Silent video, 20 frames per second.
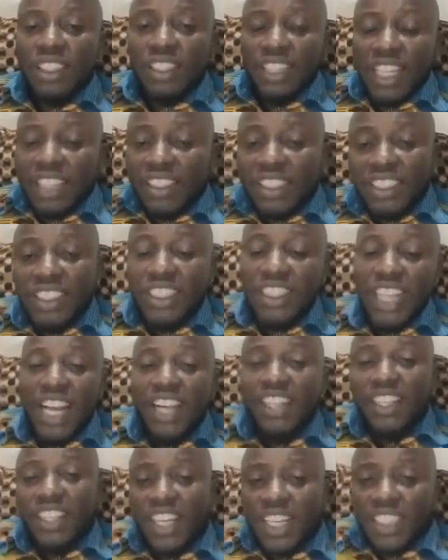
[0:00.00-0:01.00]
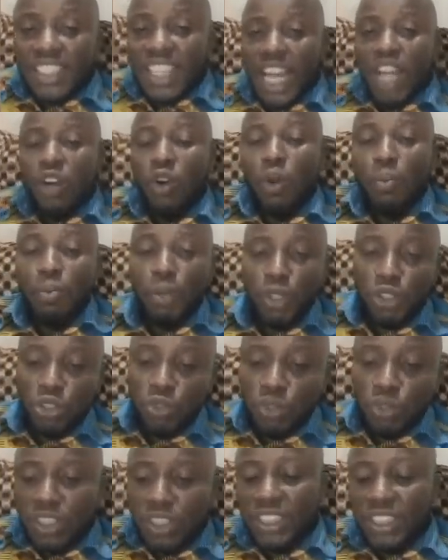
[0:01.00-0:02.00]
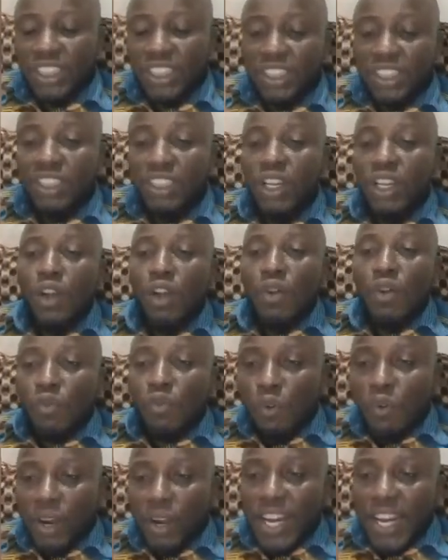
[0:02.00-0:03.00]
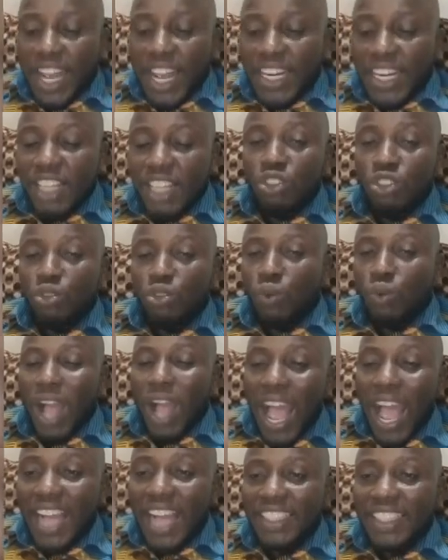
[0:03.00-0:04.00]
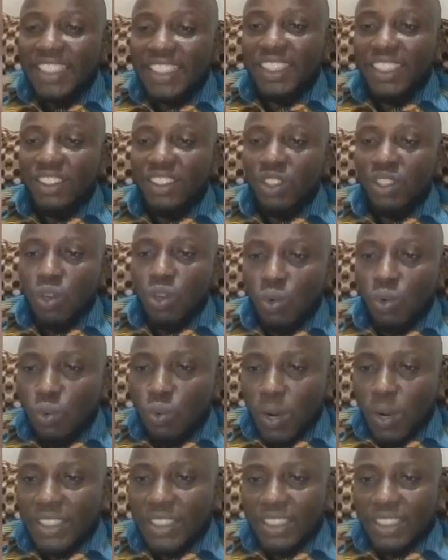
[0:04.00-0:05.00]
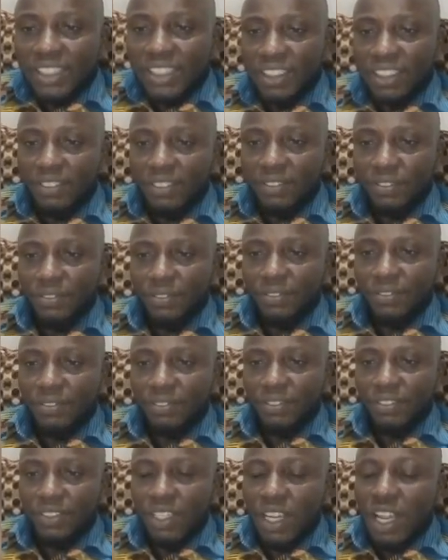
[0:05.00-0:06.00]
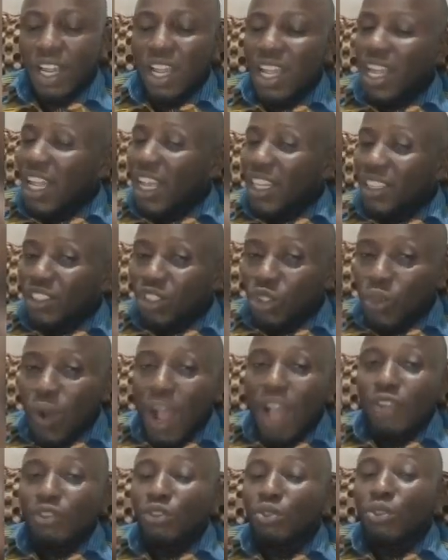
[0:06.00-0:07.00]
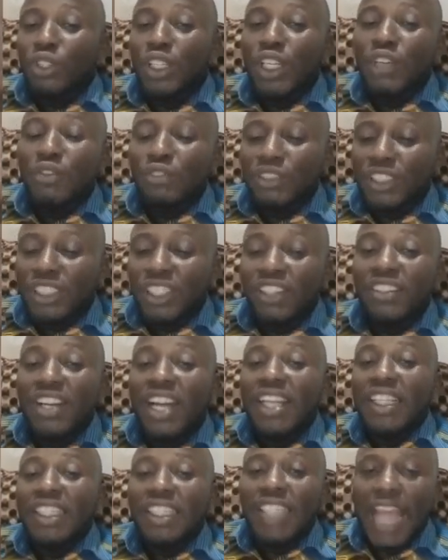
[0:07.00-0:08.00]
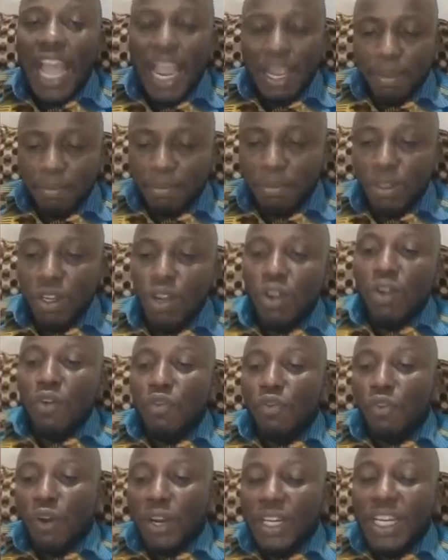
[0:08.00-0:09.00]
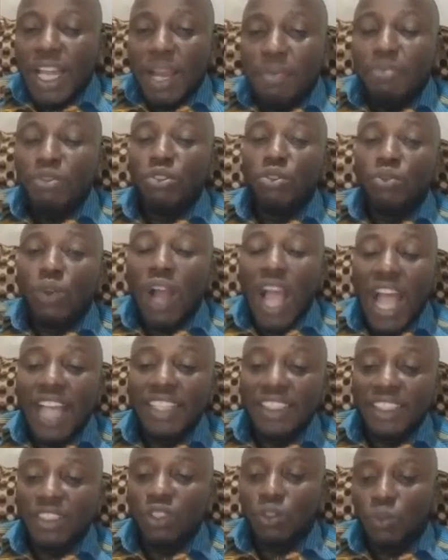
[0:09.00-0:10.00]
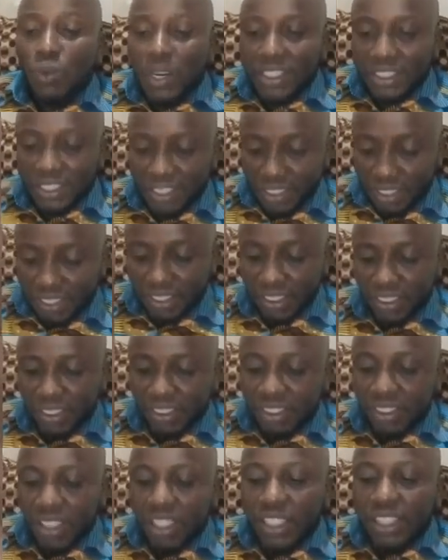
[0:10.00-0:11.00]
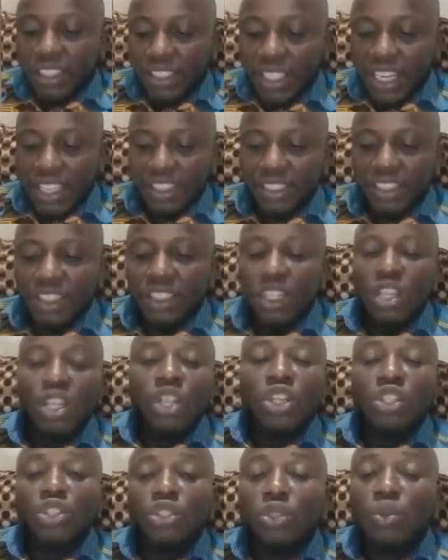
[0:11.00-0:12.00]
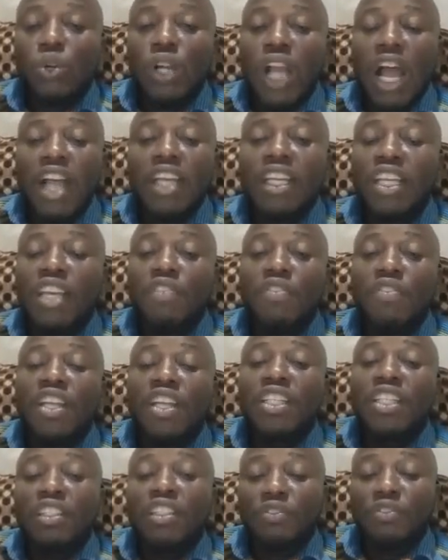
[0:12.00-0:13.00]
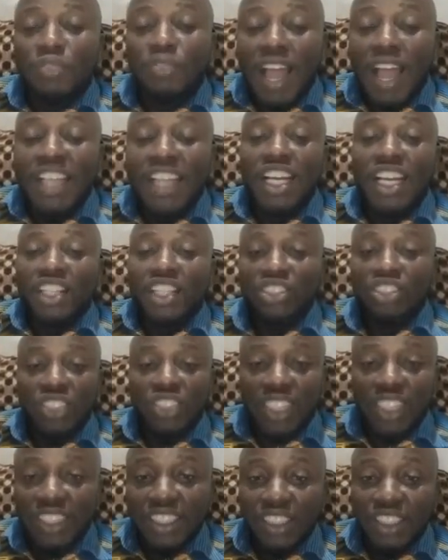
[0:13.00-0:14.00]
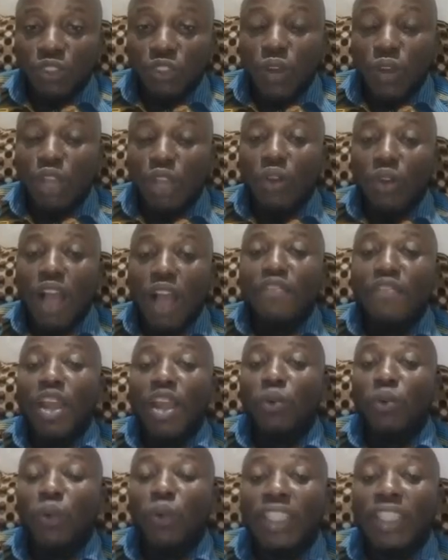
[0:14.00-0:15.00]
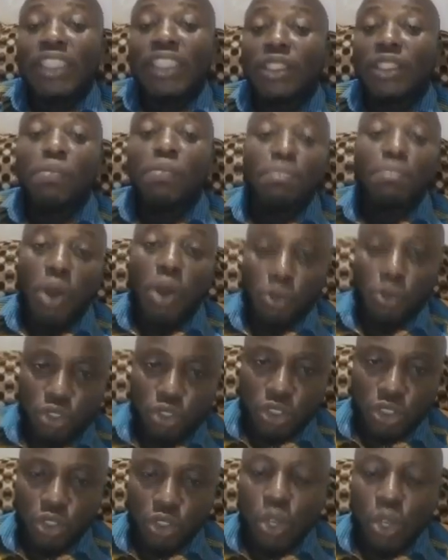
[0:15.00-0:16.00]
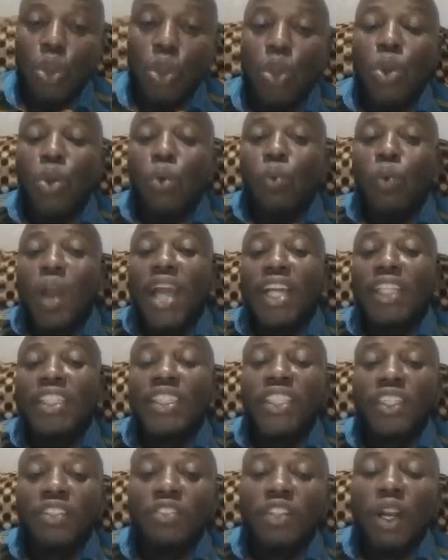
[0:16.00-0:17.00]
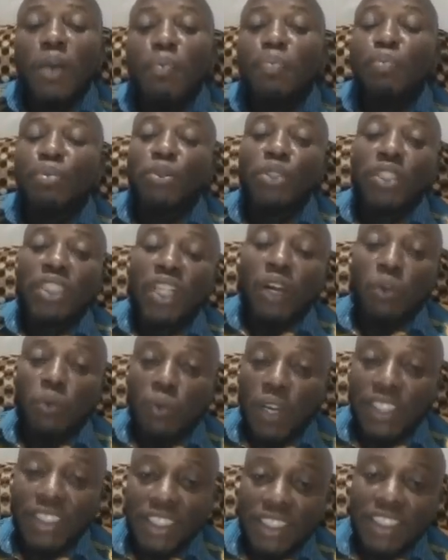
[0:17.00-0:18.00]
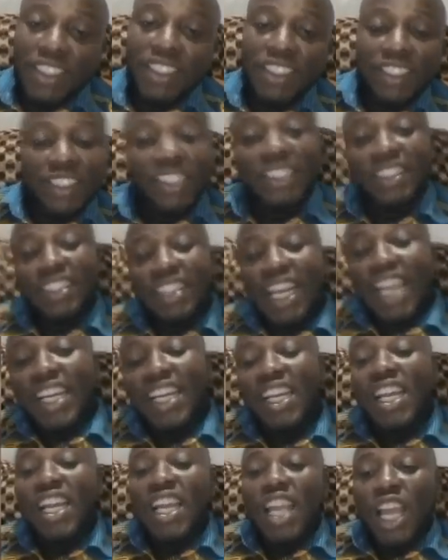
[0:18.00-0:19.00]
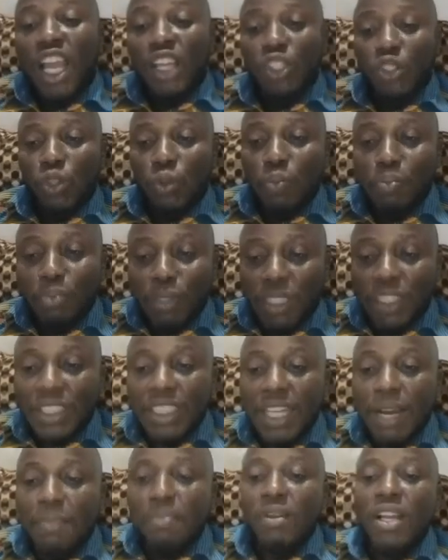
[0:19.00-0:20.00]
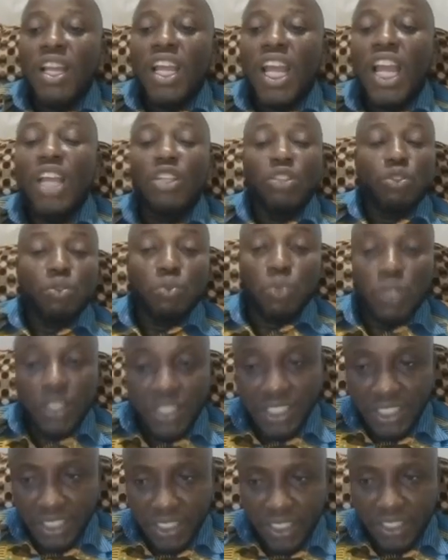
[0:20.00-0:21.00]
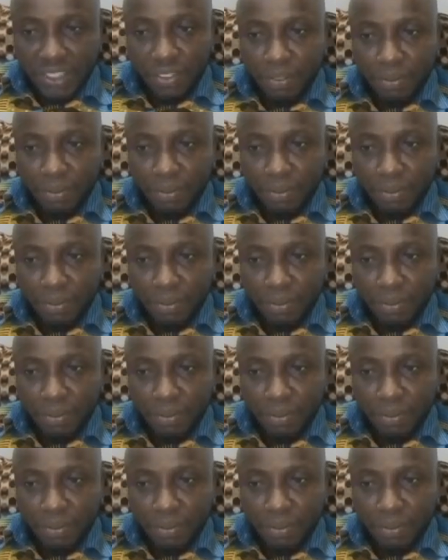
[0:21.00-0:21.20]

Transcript: the teacher creates an opportunity for learners to ask questions. You have to give children time for them to ask questions. Yes, you can even define a strategy where you have a question box where children put the questions inside and you pick them and you read.